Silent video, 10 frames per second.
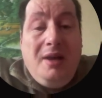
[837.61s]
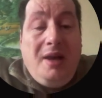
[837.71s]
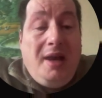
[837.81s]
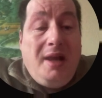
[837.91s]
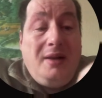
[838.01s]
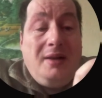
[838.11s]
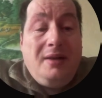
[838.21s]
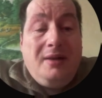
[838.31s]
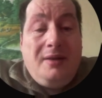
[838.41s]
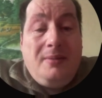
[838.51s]
and
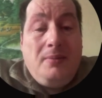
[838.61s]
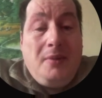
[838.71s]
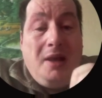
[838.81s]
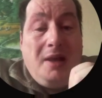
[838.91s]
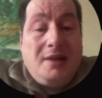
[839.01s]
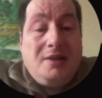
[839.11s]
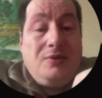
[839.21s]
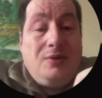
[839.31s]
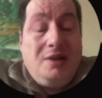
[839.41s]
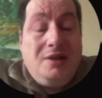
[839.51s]
in essence,
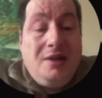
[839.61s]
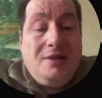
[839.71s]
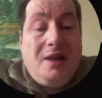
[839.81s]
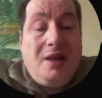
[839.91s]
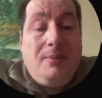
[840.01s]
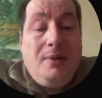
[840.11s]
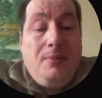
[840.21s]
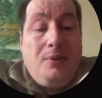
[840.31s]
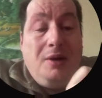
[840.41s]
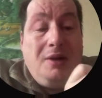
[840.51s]
for these kinesthetic
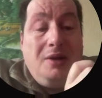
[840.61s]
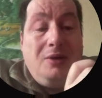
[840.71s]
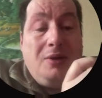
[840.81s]
people, you need to